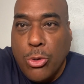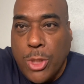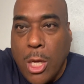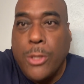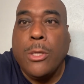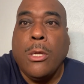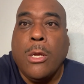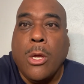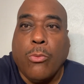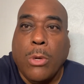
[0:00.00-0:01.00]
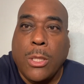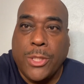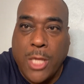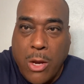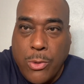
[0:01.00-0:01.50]
done, with
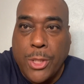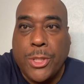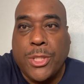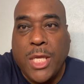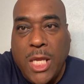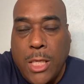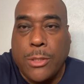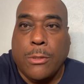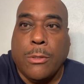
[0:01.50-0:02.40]
Ladarius Sneed.